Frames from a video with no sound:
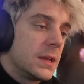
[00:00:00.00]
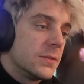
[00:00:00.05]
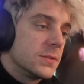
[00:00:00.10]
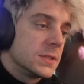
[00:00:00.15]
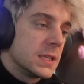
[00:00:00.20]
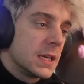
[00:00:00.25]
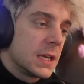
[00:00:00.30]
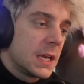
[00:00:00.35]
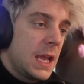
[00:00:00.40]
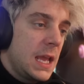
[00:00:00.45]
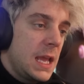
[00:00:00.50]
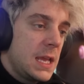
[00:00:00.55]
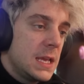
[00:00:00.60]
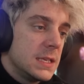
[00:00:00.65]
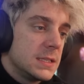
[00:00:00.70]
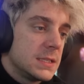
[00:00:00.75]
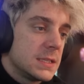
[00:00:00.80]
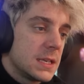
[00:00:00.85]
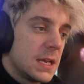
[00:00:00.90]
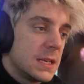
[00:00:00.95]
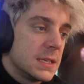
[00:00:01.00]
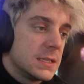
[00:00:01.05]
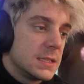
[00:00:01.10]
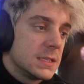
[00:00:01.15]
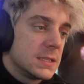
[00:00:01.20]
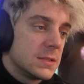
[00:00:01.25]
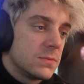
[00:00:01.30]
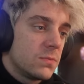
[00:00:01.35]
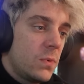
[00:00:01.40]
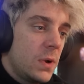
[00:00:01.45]
that was like, hey,
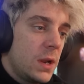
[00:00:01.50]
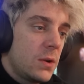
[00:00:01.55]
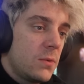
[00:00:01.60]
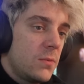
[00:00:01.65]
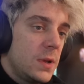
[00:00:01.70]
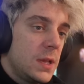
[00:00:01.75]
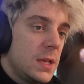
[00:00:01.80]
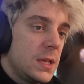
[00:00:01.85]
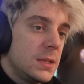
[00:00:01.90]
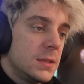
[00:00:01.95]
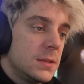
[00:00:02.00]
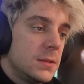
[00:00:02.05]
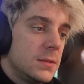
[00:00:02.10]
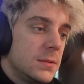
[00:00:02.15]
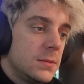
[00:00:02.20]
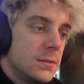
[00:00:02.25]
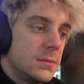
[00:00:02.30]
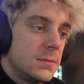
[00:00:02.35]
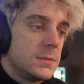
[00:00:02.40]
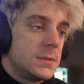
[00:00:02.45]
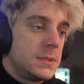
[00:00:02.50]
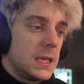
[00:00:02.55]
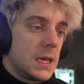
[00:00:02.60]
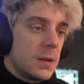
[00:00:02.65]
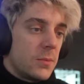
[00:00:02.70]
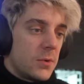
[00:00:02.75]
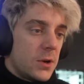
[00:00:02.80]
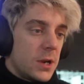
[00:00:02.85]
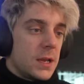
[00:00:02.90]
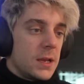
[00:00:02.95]
scientists, why don't we
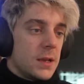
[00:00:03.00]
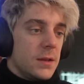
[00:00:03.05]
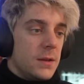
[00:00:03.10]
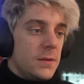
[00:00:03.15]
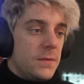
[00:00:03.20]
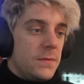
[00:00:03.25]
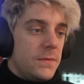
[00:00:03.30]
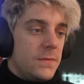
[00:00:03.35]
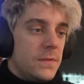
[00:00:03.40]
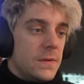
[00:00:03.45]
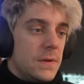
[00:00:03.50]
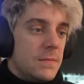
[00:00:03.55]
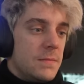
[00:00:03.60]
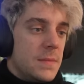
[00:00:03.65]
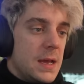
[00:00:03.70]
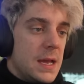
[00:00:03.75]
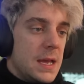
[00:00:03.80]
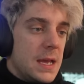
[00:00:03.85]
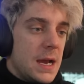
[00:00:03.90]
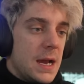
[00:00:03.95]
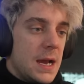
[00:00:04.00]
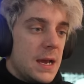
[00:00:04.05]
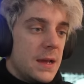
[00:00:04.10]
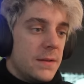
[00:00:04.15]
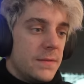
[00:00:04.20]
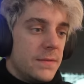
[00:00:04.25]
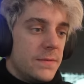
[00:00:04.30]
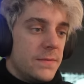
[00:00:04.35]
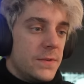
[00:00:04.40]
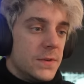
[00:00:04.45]
take a break from AI
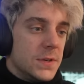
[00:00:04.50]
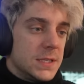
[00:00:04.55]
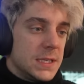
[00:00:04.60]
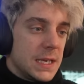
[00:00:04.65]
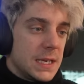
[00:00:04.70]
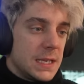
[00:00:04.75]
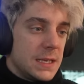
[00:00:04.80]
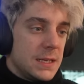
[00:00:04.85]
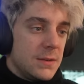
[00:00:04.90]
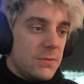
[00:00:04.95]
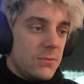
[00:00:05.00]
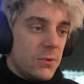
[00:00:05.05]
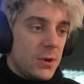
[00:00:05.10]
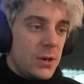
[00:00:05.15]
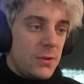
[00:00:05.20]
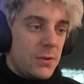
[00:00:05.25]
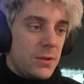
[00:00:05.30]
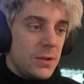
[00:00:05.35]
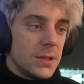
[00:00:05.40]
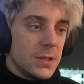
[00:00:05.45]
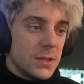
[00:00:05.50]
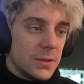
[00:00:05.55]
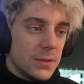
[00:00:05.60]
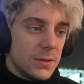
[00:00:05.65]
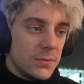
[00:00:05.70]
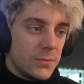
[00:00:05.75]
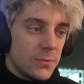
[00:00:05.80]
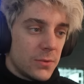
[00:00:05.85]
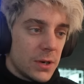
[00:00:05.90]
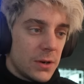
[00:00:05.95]
for a second? We're going a
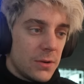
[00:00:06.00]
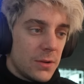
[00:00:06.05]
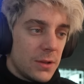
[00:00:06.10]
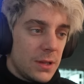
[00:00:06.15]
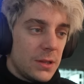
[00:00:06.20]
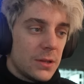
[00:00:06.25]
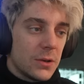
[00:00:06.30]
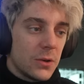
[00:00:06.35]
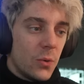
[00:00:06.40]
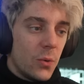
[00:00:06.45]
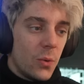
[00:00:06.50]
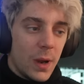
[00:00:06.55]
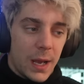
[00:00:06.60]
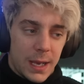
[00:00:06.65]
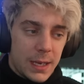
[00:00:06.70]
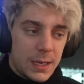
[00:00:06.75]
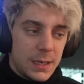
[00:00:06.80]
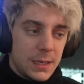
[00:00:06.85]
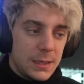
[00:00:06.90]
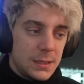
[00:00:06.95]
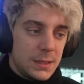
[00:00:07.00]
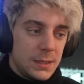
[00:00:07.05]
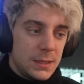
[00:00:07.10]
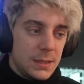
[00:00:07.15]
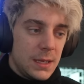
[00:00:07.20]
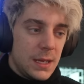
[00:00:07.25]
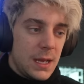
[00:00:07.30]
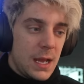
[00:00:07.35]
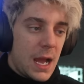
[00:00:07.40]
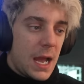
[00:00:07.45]
little quick.
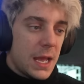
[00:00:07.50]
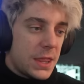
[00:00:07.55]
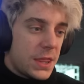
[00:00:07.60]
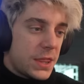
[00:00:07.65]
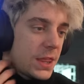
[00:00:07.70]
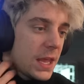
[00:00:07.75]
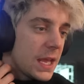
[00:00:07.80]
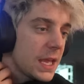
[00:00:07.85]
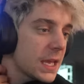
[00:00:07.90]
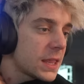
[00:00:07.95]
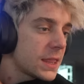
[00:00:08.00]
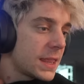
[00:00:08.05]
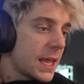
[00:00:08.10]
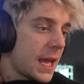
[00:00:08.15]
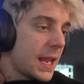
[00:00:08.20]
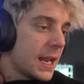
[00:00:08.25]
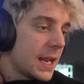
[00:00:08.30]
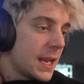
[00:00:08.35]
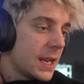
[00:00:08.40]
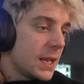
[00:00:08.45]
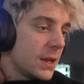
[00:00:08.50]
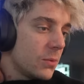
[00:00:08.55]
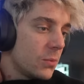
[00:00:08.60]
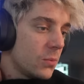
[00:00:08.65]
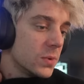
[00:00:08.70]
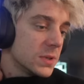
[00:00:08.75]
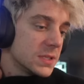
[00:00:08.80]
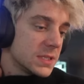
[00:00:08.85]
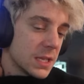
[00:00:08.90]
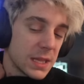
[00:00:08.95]
I think that
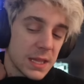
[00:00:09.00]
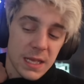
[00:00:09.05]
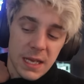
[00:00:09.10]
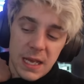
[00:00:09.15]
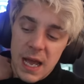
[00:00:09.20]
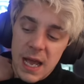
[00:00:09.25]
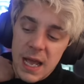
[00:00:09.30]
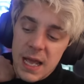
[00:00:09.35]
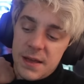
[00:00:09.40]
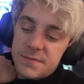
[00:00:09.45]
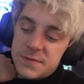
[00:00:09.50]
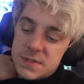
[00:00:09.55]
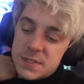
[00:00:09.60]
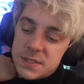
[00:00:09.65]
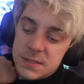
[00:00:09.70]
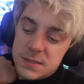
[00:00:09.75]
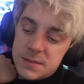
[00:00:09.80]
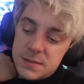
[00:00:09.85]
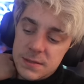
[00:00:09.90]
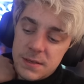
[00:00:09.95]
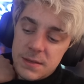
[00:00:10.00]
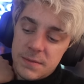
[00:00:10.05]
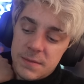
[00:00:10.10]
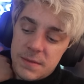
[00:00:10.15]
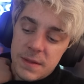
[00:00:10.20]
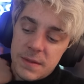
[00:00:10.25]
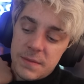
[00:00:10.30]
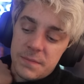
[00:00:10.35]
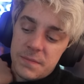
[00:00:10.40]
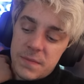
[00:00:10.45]
was a thing. I have
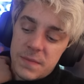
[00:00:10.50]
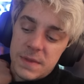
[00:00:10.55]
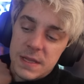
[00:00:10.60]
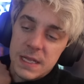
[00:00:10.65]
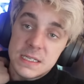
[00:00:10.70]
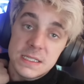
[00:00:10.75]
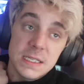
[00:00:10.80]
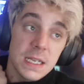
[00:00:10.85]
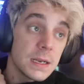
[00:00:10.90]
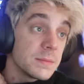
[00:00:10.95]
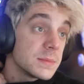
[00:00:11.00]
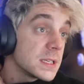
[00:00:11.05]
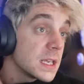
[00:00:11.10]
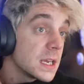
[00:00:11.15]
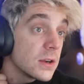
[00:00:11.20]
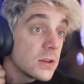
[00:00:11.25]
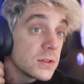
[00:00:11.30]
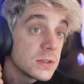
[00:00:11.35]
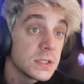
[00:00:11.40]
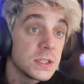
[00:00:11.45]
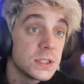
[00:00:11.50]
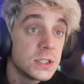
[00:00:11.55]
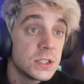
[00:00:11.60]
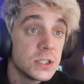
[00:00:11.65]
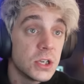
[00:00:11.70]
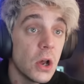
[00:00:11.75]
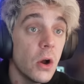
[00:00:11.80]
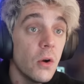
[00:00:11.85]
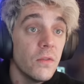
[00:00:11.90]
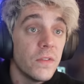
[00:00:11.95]
the things that I'm saying are
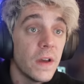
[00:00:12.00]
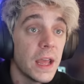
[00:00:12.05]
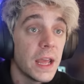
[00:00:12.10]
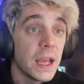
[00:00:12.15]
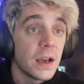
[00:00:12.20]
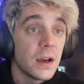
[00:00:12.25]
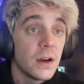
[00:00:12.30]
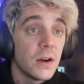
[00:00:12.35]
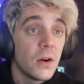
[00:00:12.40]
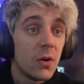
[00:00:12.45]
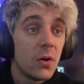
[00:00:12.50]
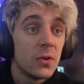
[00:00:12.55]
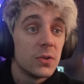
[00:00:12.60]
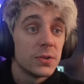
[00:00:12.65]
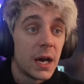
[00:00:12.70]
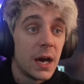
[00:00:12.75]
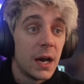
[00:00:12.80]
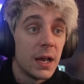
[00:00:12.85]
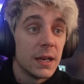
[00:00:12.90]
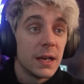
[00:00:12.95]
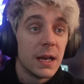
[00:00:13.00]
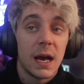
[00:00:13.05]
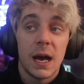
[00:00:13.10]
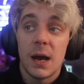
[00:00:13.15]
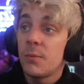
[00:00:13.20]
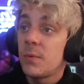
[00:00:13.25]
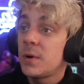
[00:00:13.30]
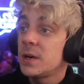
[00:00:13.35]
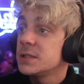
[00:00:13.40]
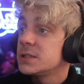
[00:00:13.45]
so vague. Hold on.
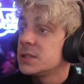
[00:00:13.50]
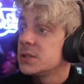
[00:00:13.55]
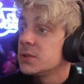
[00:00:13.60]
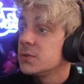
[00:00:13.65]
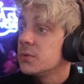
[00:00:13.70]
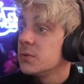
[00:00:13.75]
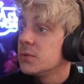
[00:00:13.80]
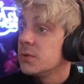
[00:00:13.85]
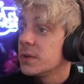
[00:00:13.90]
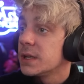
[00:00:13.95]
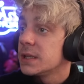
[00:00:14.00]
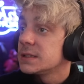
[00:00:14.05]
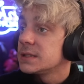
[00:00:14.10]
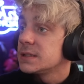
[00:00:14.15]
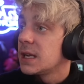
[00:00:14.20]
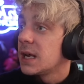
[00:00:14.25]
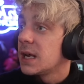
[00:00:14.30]
I want to Google this